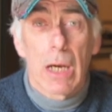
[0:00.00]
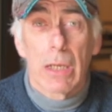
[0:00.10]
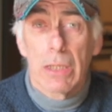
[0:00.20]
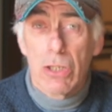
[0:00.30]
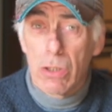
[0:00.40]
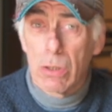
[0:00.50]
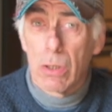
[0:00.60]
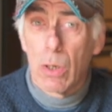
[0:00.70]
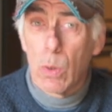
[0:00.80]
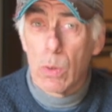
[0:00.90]

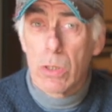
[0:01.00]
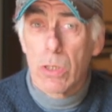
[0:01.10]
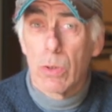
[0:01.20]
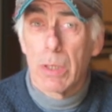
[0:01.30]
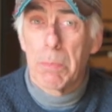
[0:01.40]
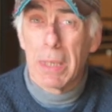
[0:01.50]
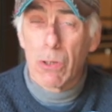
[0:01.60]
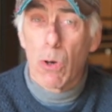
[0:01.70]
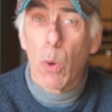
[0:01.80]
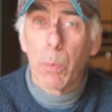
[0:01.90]
additional holes, so a
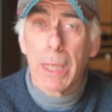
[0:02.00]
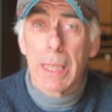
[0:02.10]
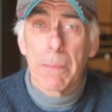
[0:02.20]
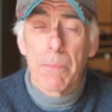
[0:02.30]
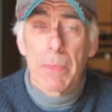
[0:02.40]
bigger opening.